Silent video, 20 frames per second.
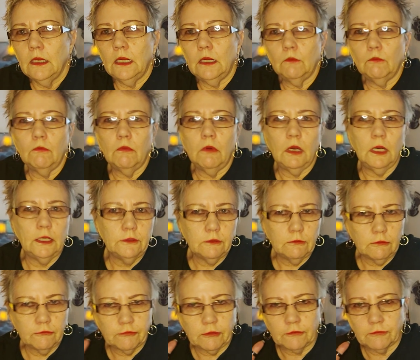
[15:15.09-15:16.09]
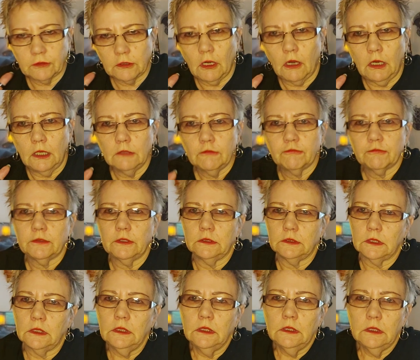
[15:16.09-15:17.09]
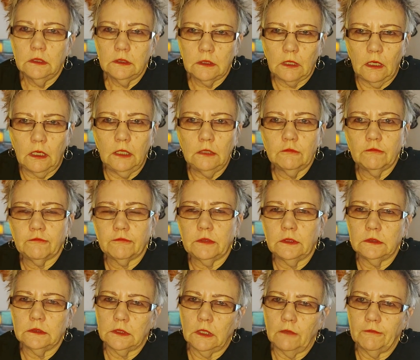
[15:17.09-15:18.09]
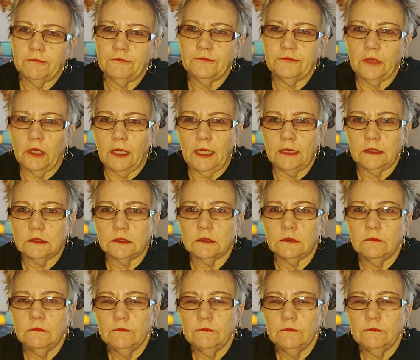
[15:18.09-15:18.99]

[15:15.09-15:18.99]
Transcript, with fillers: and why there is this constant, constant thought.